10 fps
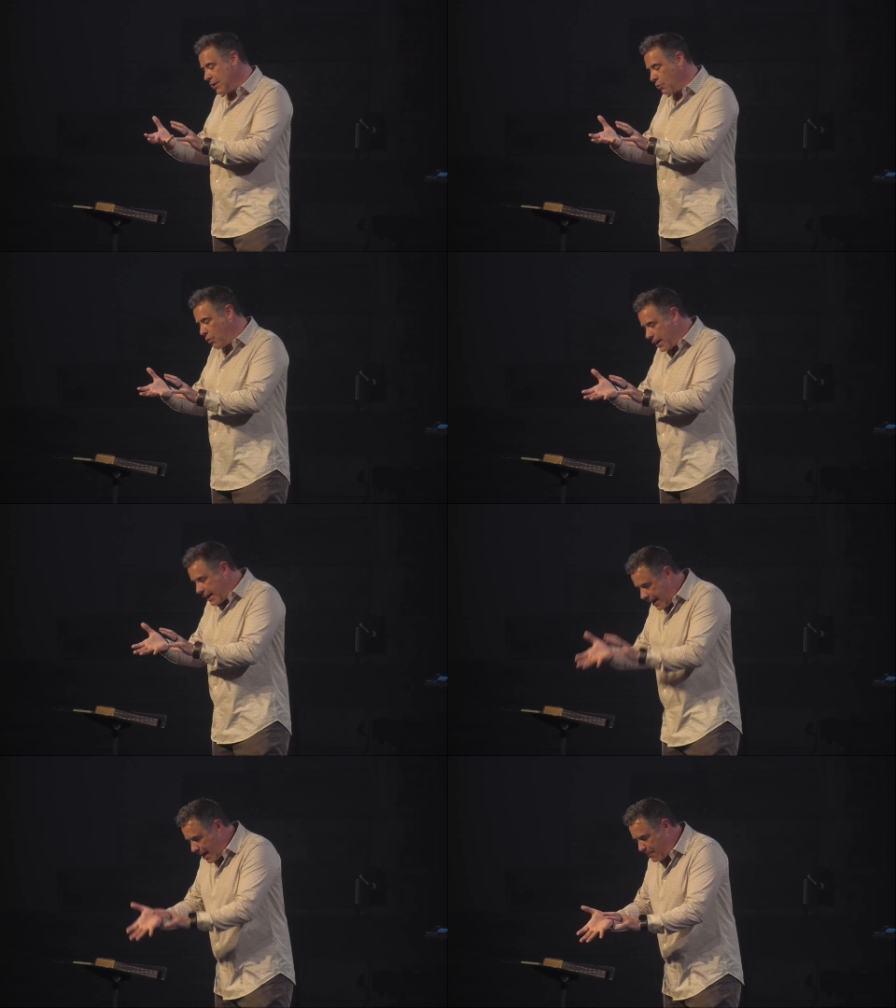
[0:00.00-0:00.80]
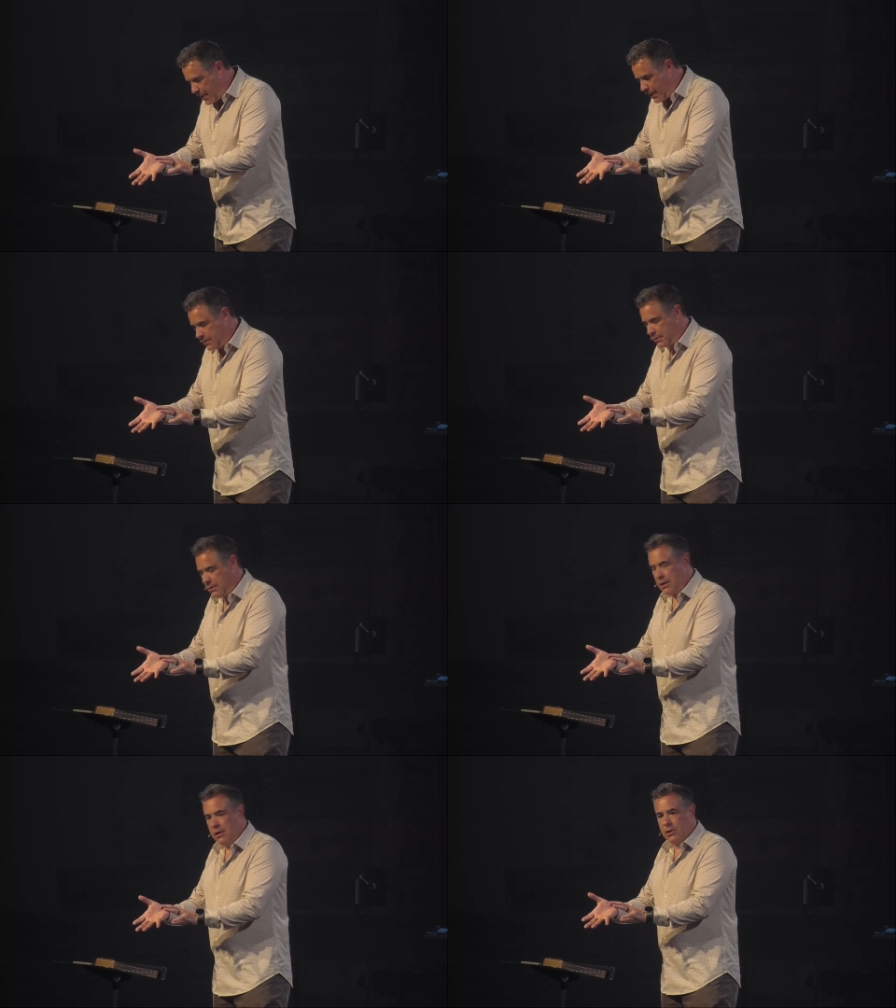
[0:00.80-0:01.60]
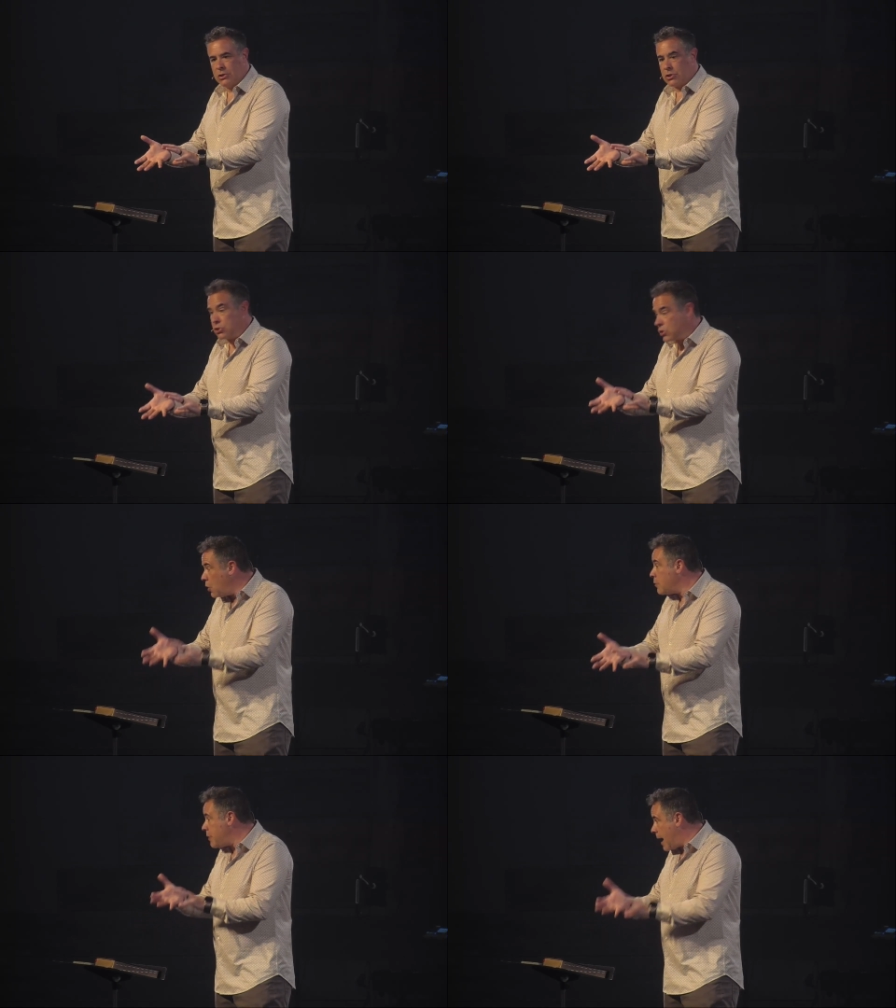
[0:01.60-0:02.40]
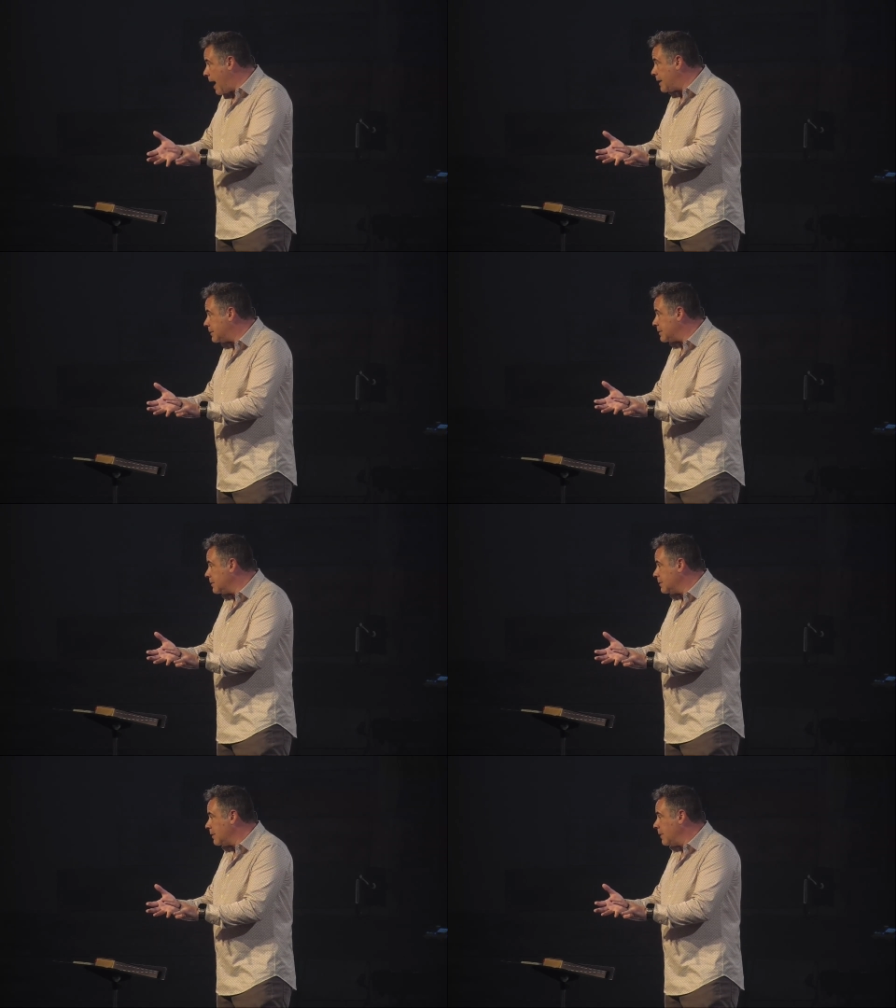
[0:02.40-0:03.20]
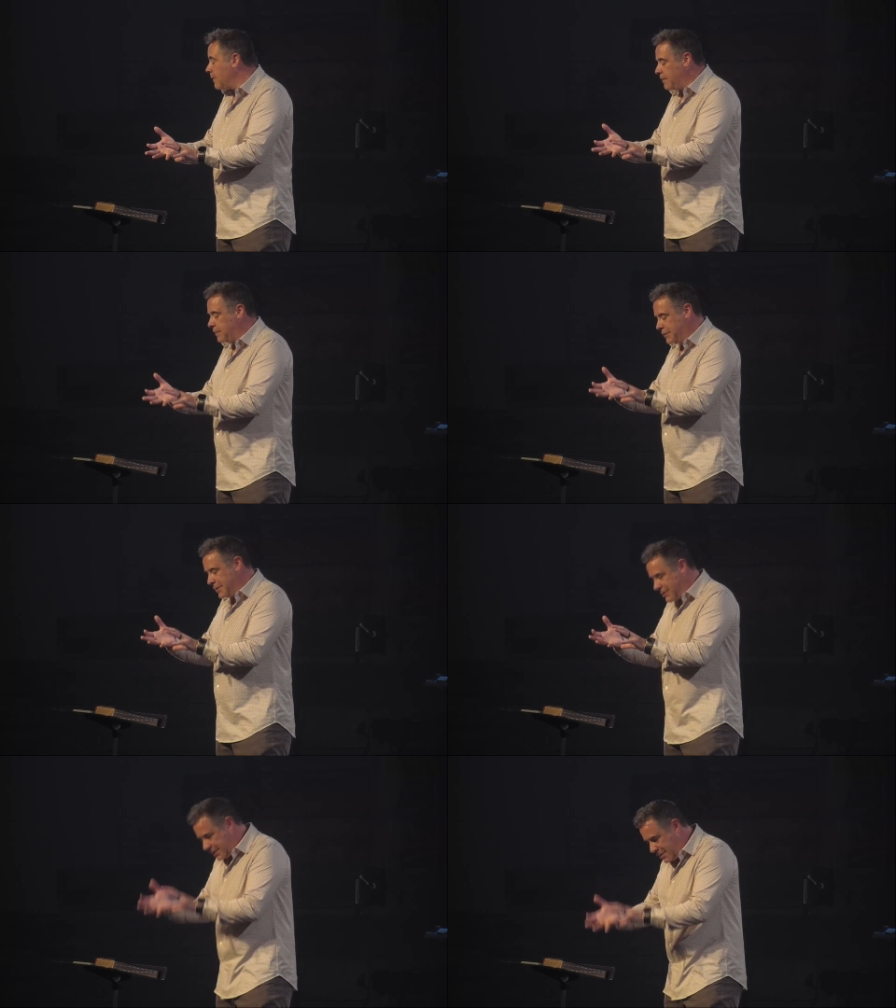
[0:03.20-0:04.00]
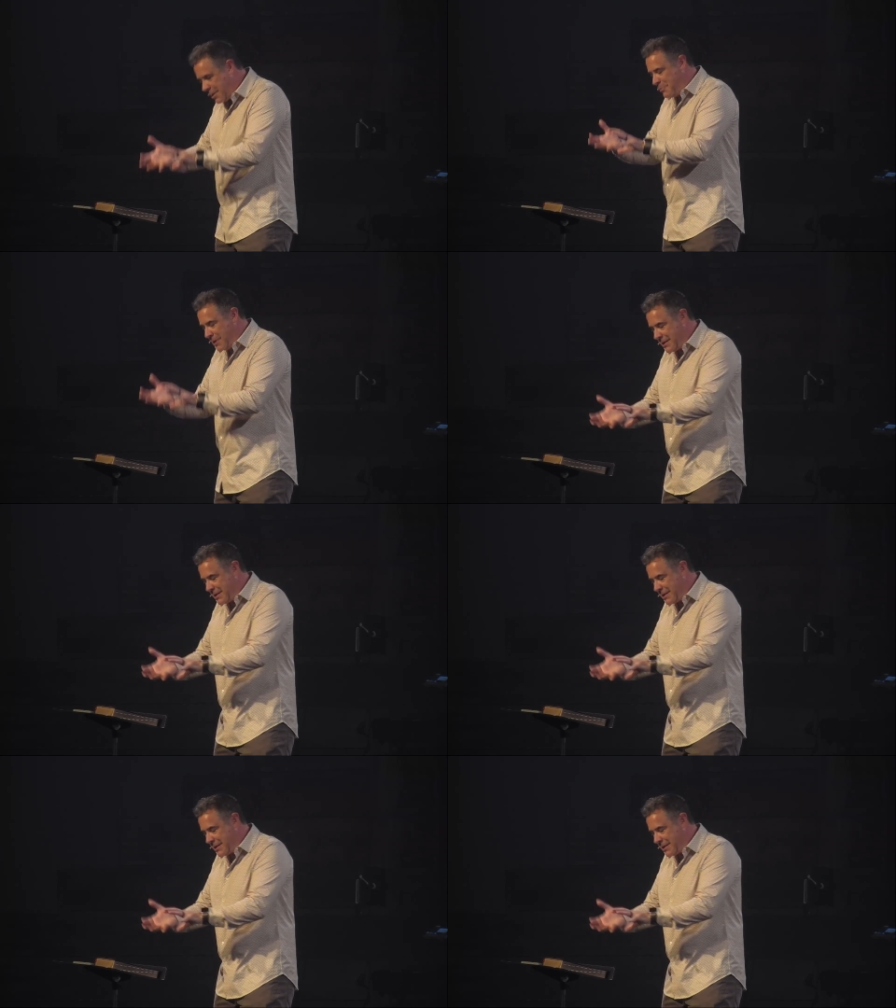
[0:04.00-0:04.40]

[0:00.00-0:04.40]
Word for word: what happened, so that the sin might be